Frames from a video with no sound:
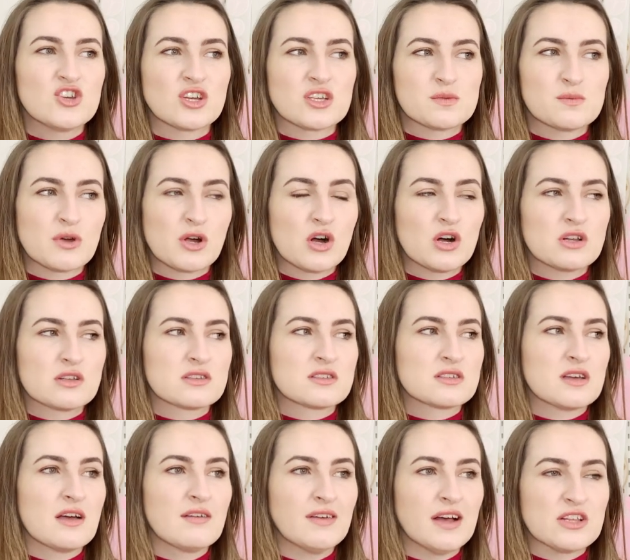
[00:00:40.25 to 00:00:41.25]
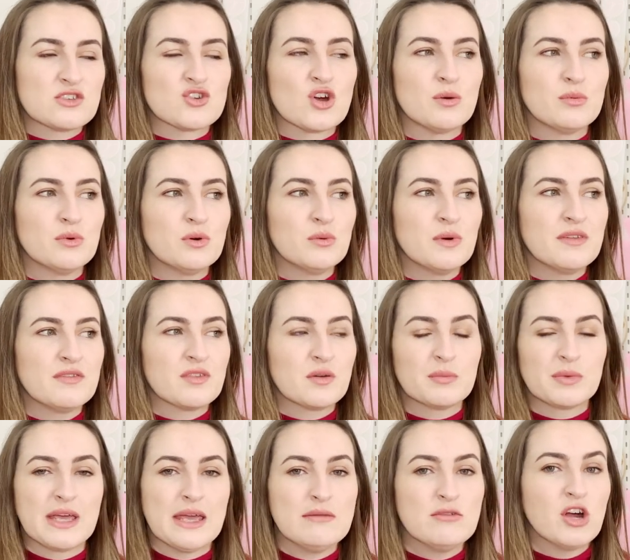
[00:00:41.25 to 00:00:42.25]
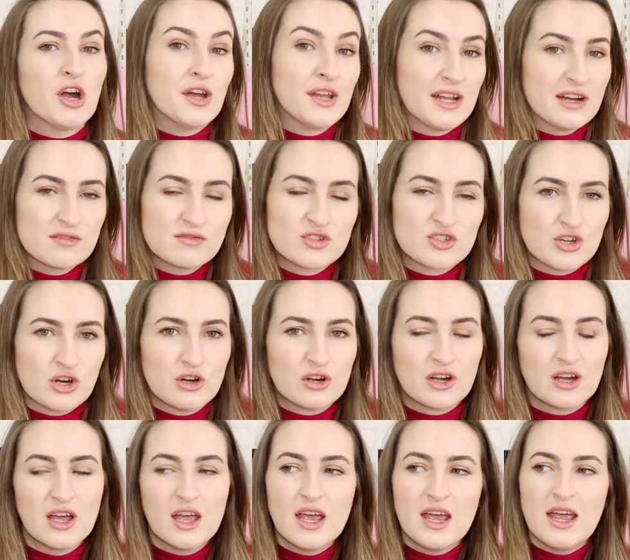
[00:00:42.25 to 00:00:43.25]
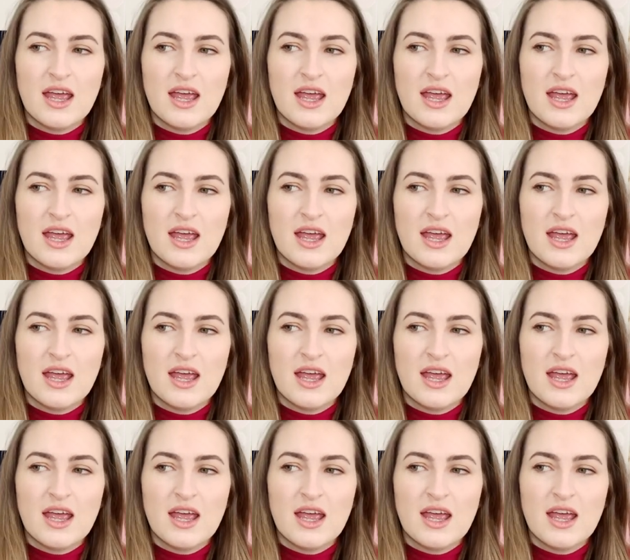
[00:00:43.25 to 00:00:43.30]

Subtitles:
just because I've had trouble with them keep going out of stock,